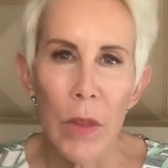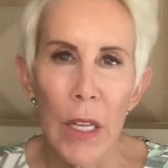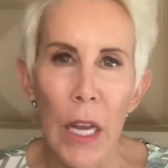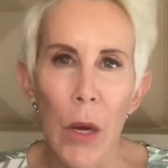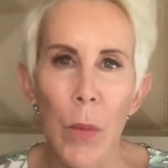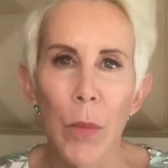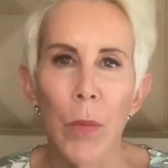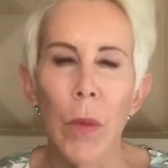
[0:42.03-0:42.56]

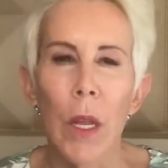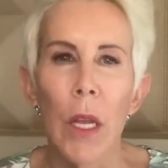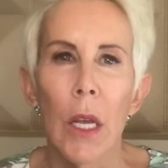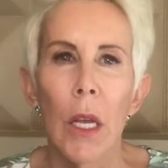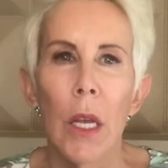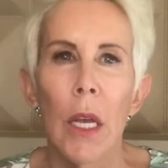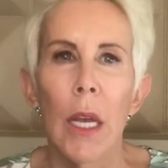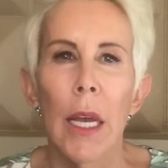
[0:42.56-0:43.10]
Now,
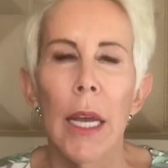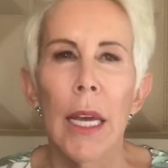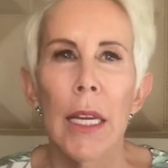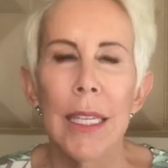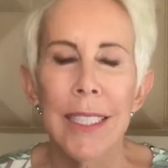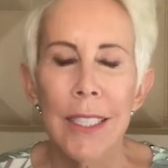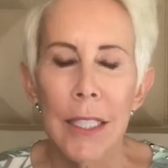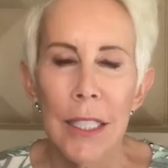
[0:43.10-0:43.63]
an
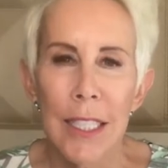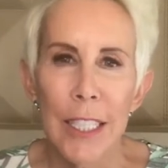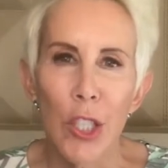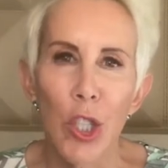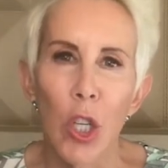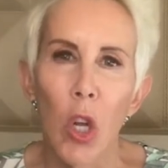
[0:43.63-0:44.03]
escalation